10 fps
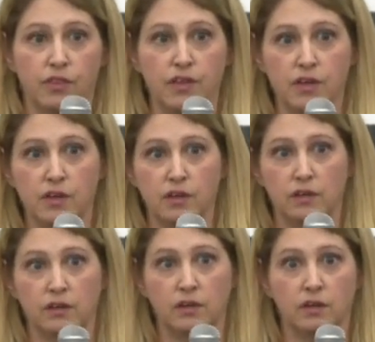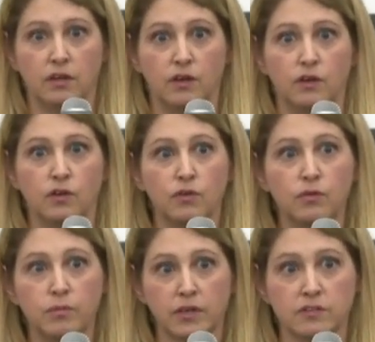the New
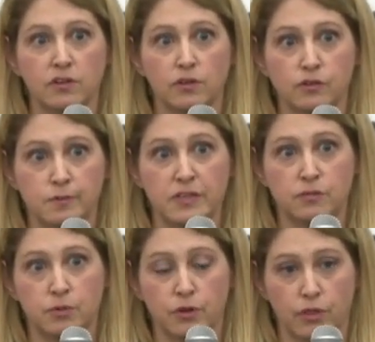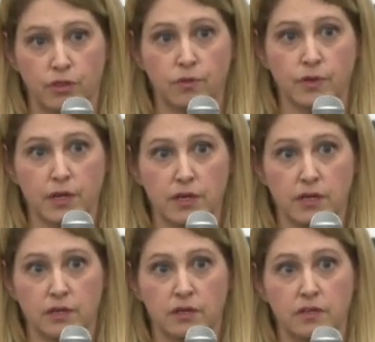Mexico Spaceport
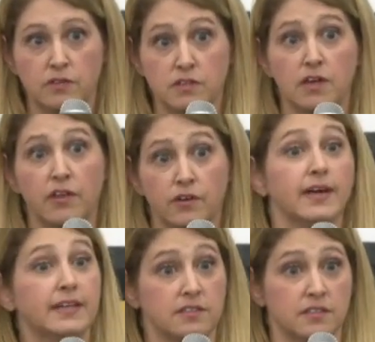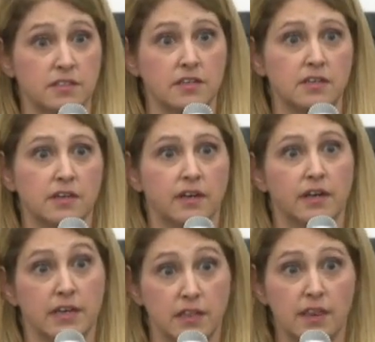Authority is the other entity
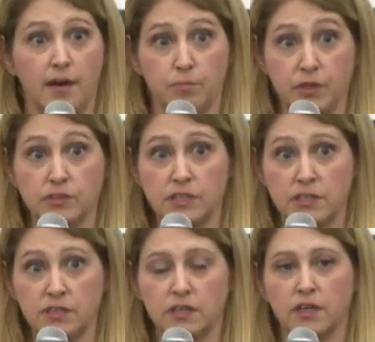in that building.